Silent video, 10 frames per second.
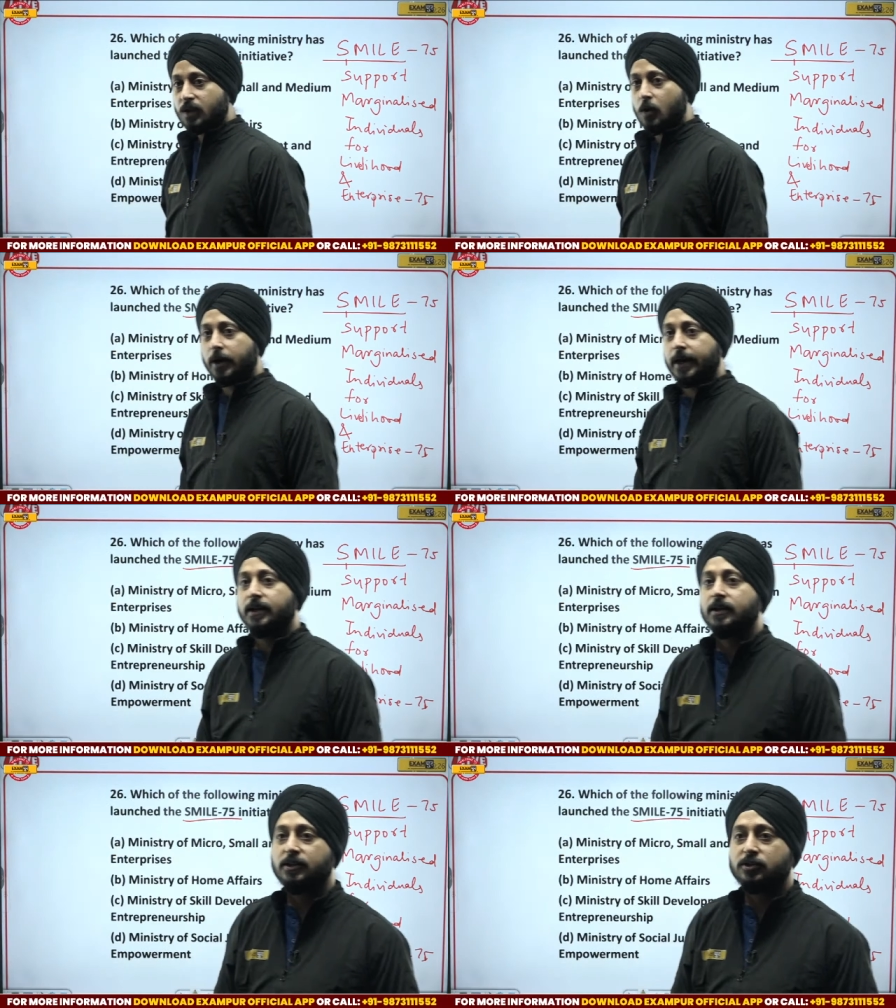Okay,
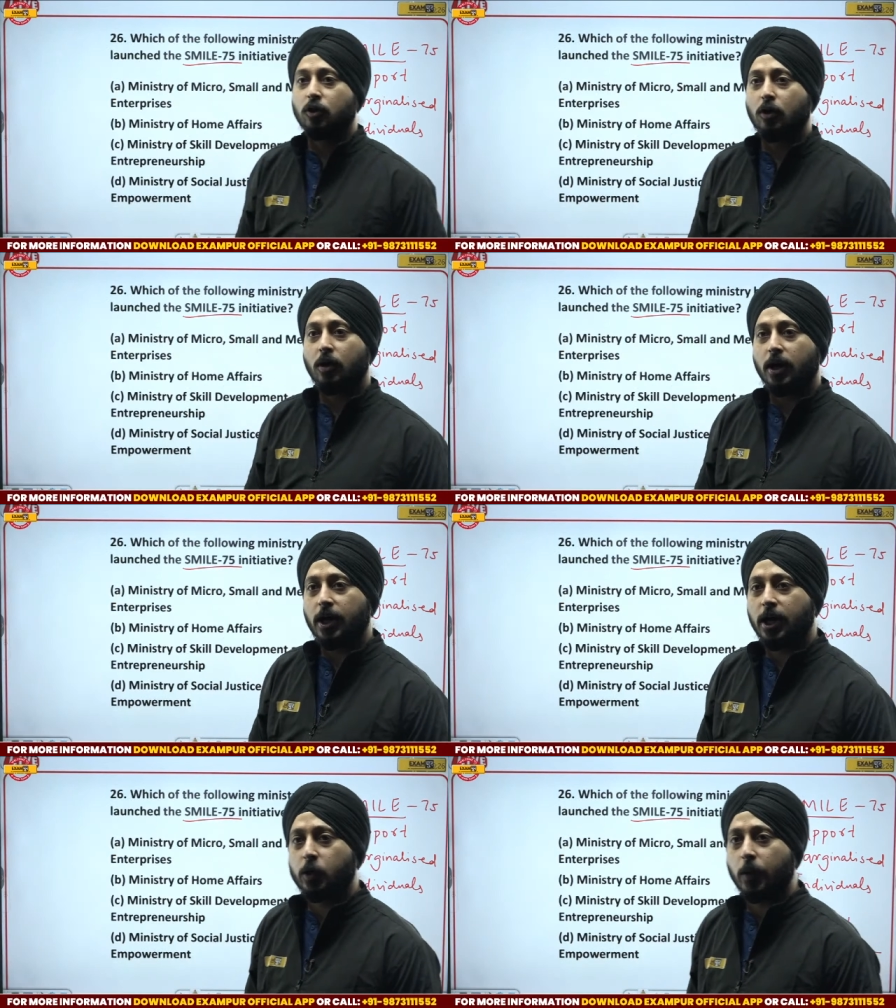so
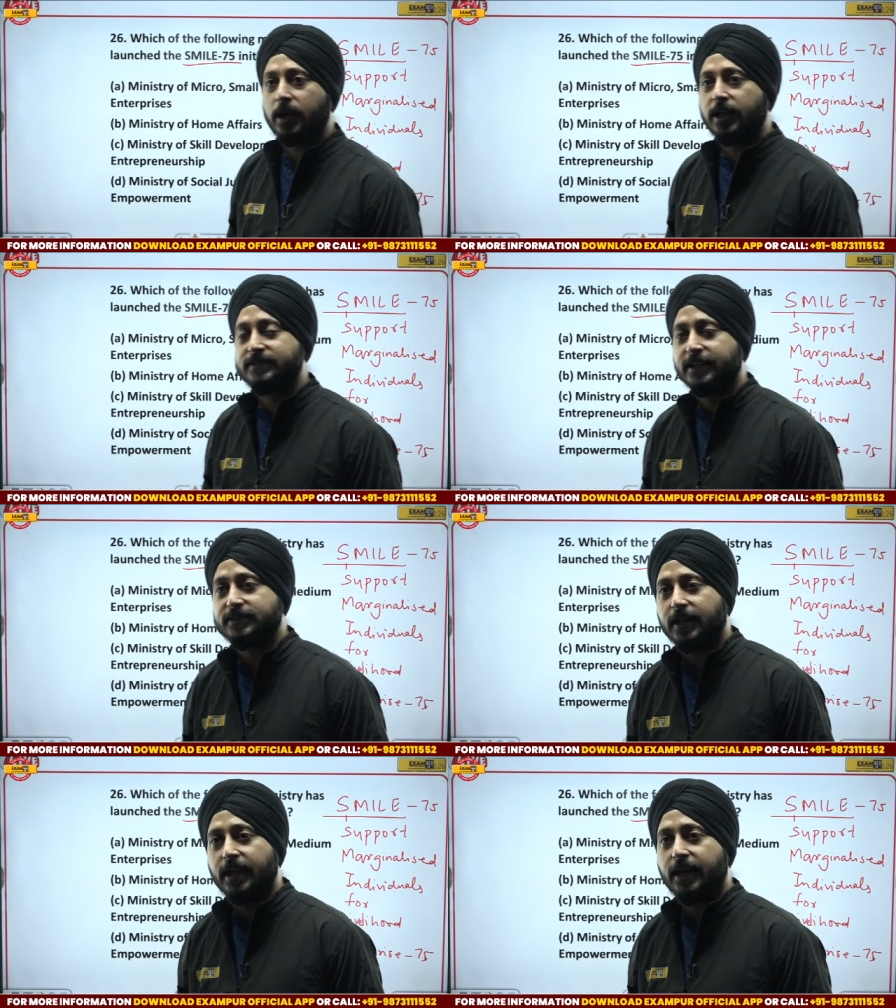uh,
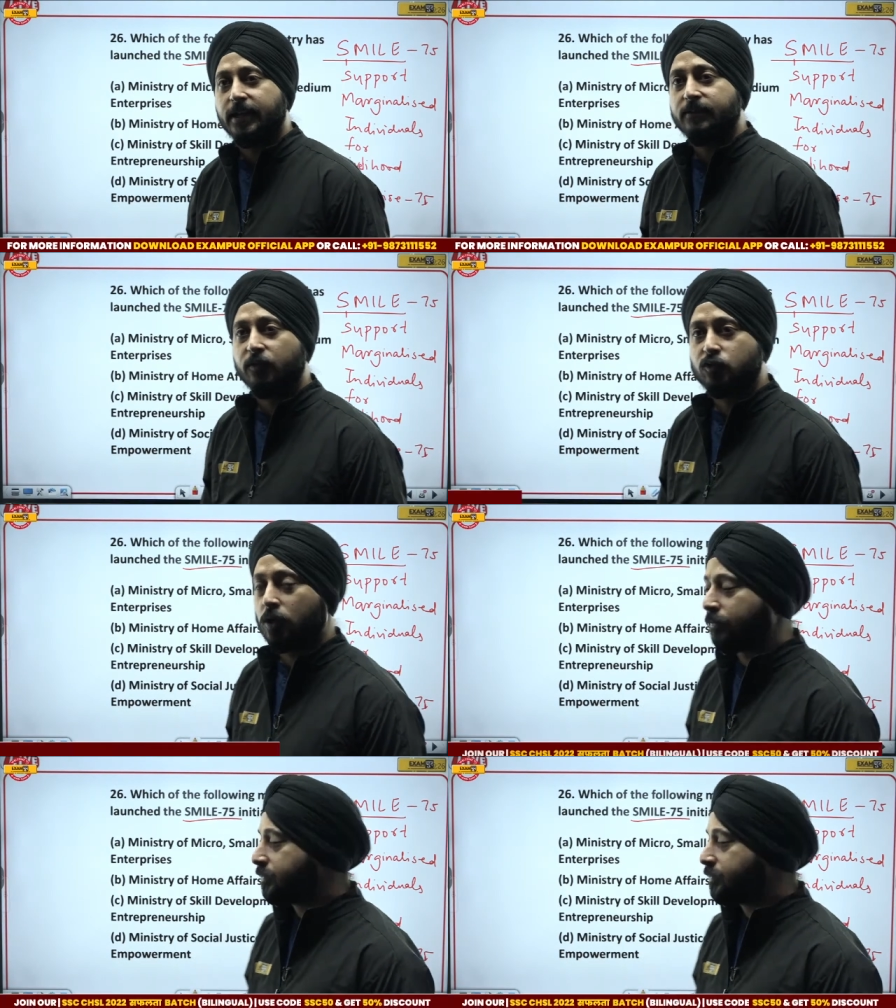26A, so I'm